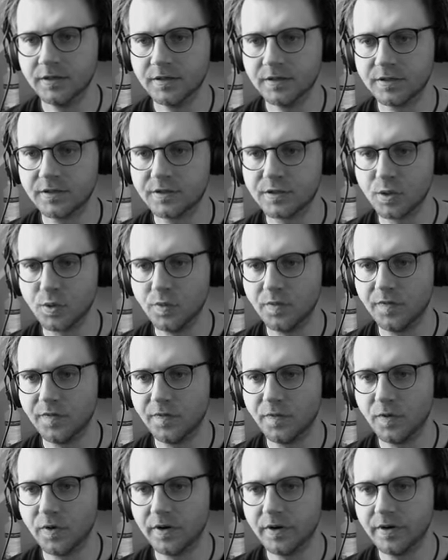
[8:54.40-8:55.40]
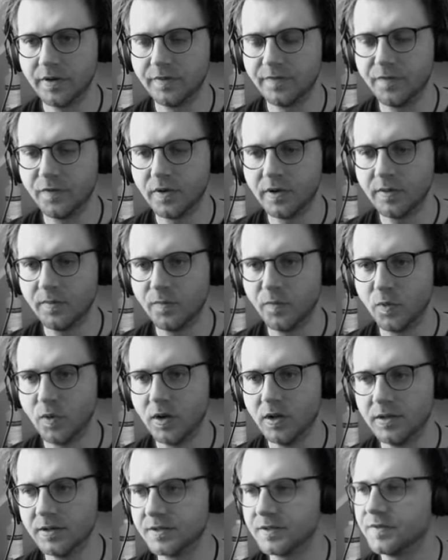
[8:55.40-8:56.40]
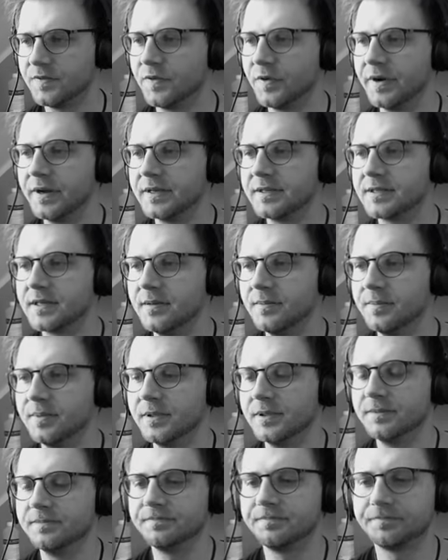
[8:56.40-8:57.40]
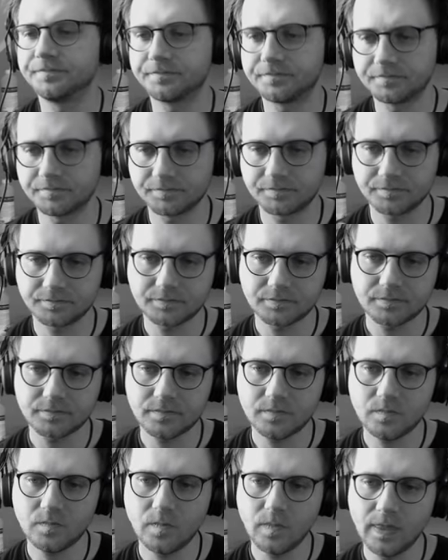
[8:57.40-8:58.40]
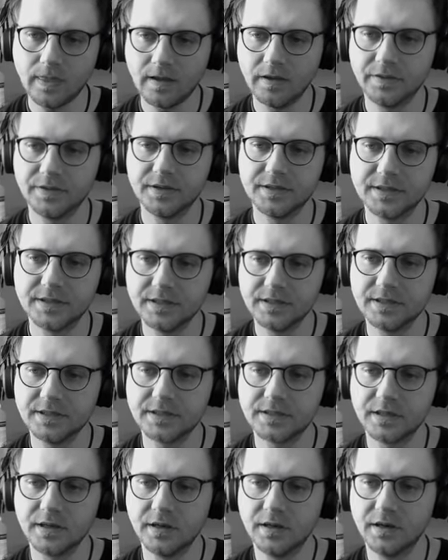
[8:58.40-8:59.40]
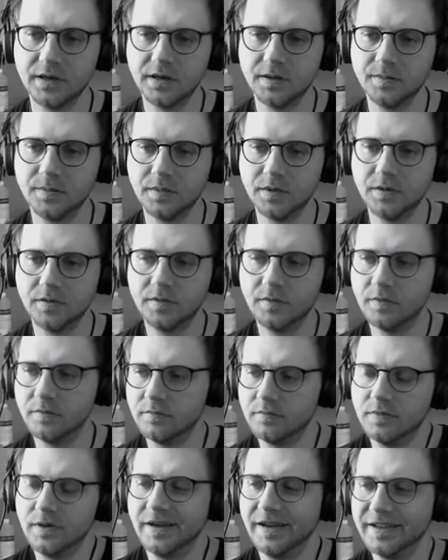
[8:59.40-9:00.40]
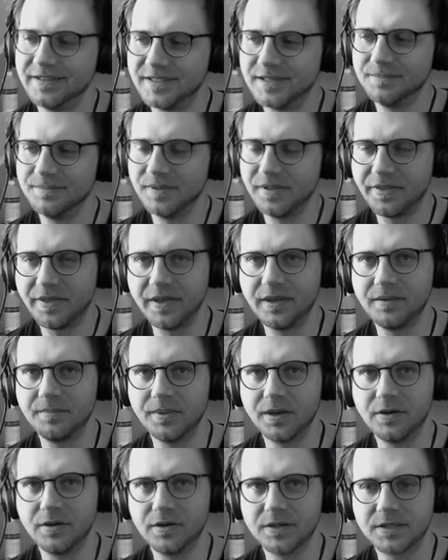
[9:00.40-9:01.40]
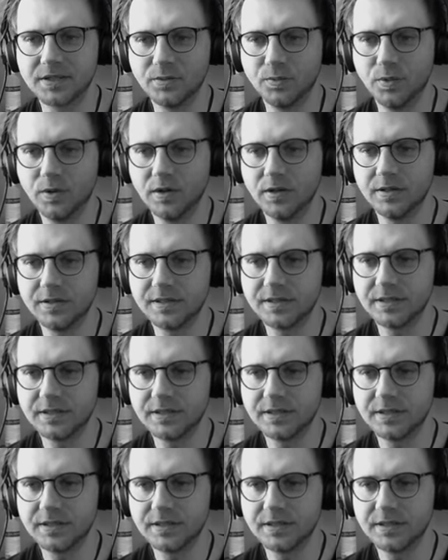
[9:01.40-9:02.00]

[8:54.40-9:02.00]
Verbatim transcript: So for the walls, for example, this is a simple thing, because the walls,